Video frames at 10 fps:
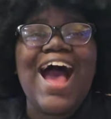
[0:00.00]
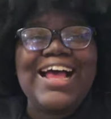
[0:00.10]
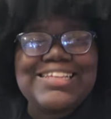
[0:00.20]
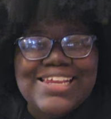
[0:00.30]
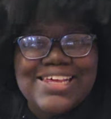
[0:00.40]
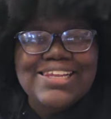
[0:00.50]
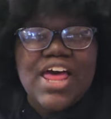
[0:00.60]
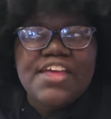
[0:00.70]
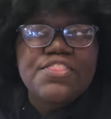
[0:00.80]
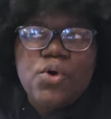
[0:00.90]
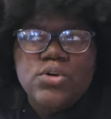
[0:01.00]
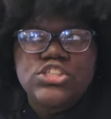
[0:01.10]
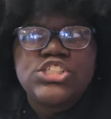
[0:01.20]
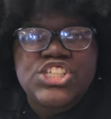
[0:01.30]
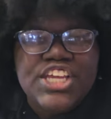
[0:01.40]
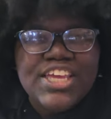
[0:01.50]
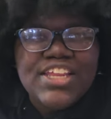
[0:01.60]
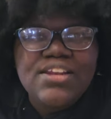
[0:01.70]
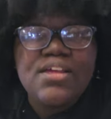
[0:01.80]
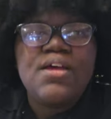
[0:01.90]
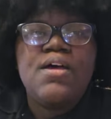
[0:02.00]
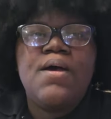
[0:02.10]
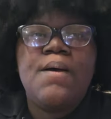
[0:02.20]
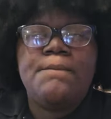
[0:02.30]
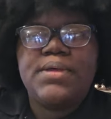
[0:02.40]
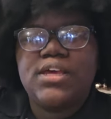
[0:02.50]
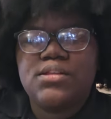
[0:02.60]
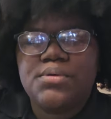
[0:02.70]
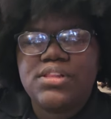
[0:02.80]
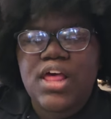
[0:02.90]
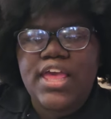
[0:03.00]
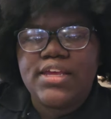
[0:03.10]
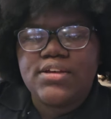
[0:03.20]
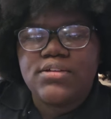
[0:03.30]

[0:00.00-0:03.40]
didn't like the orange chicken because it was like,